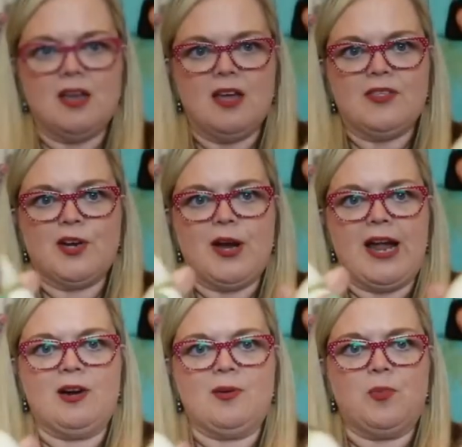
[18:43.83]
They're
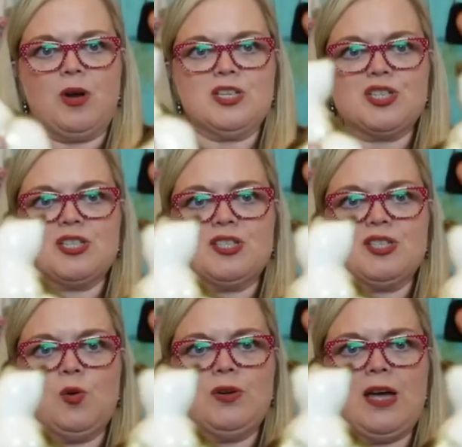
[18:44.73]
airbrushed
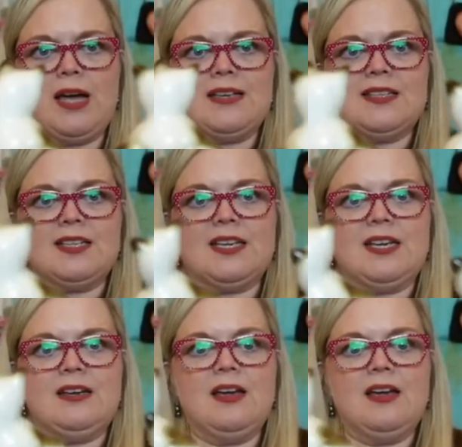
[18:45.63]
so nicely.